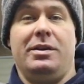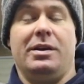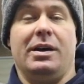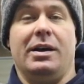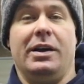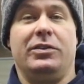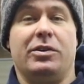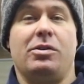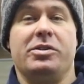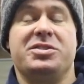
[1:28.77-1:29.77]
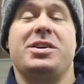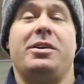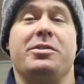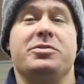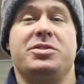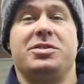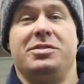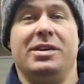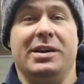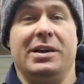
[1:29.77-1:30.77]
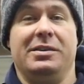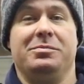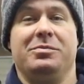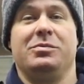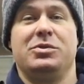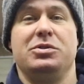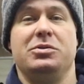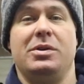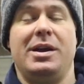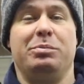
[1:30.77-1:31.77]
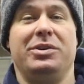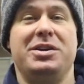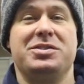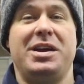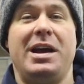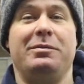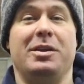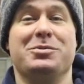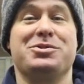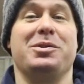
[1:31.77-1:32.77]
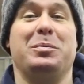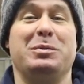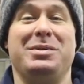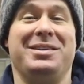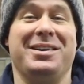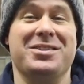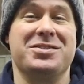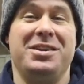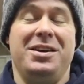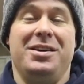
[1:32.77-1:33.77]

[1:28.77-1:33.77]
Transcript: I took all the centers to a place to have them stripped because